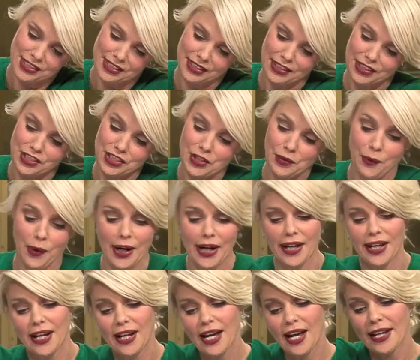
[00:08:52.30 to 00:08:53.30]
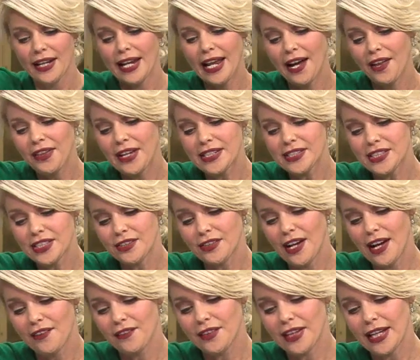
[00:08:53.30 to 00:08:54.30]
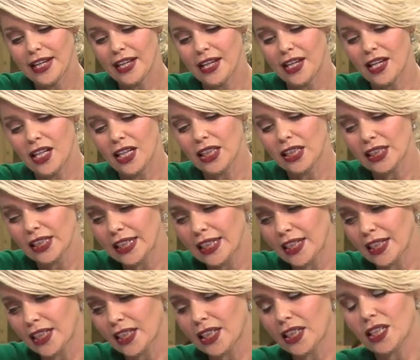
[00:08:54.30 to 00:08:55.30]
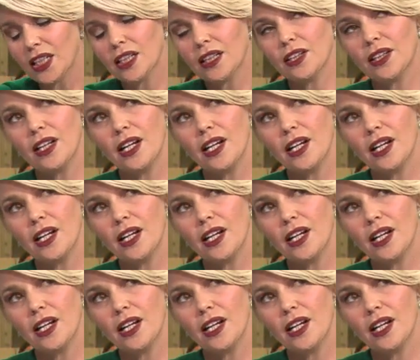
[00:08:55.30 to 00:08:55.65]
as little as you want. Now they do have like a clear